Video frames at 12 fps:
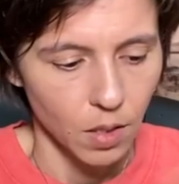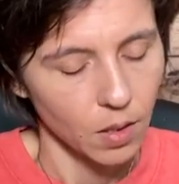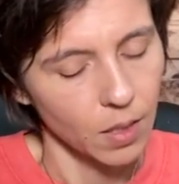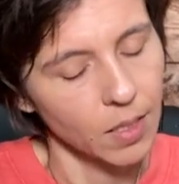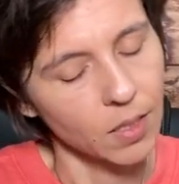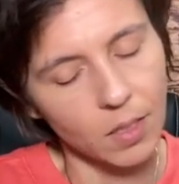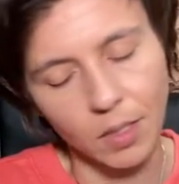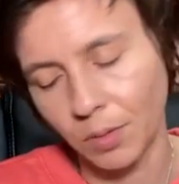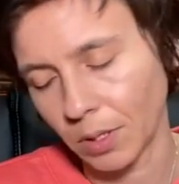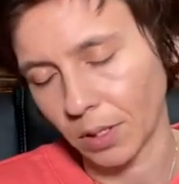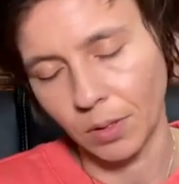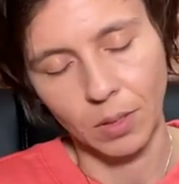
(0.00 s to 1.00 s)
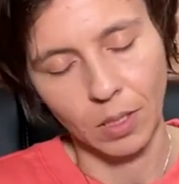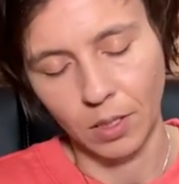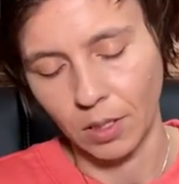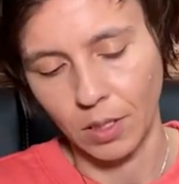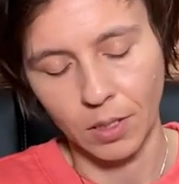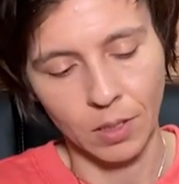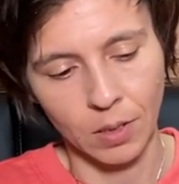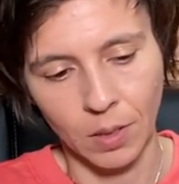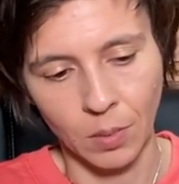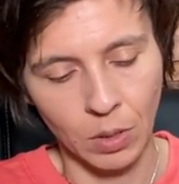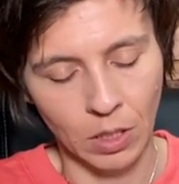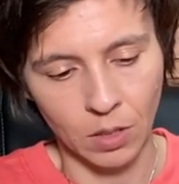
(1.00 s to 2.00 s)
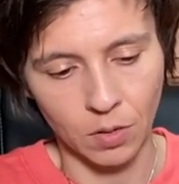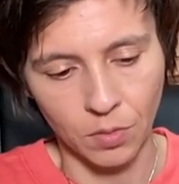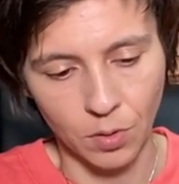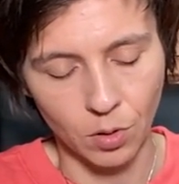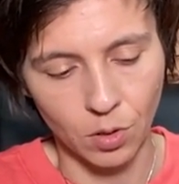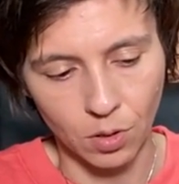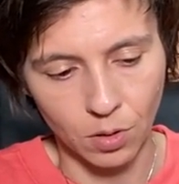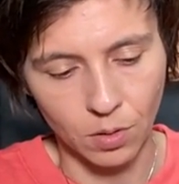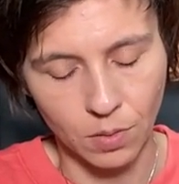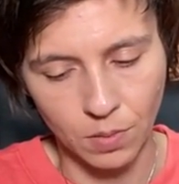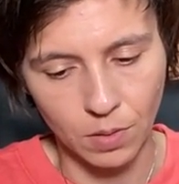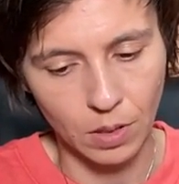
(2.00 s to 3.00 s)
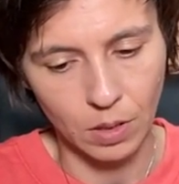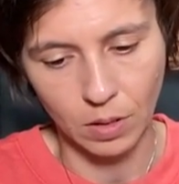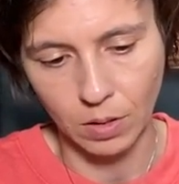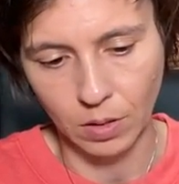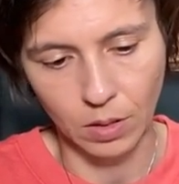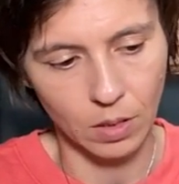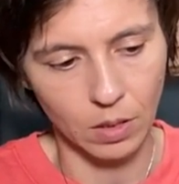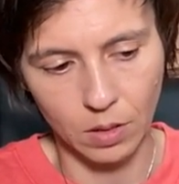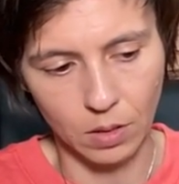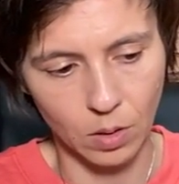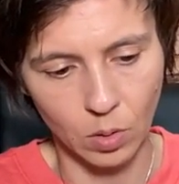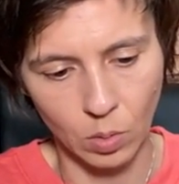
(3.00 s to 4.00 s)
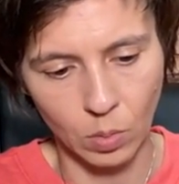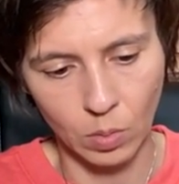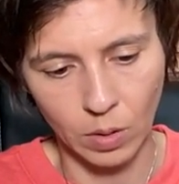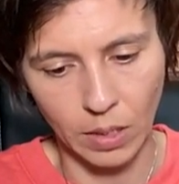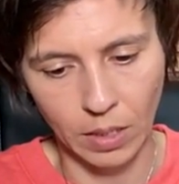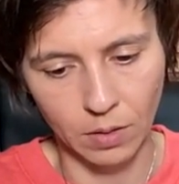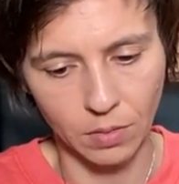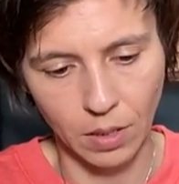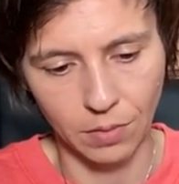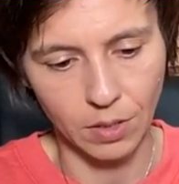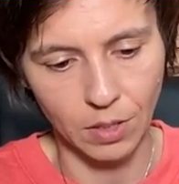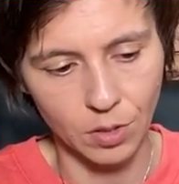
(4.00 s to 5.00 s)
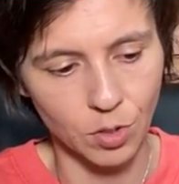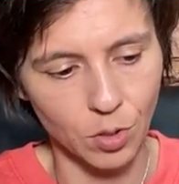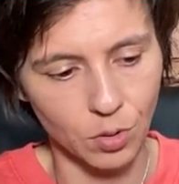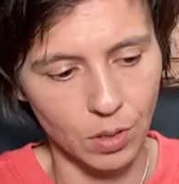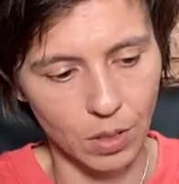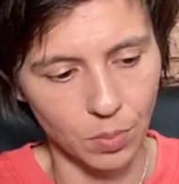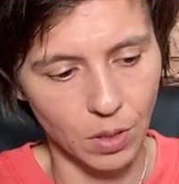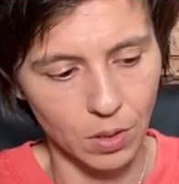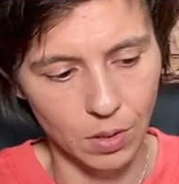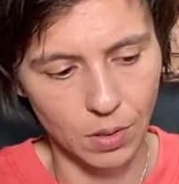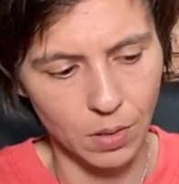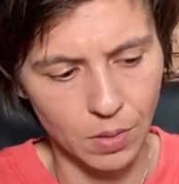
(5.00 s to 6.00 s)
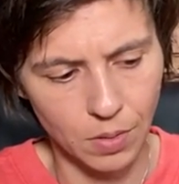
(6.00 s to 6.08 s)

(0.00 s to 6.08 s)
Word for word: Let's see what's going on here in the immediate future, because there's a whole lot of heaviness showing up here.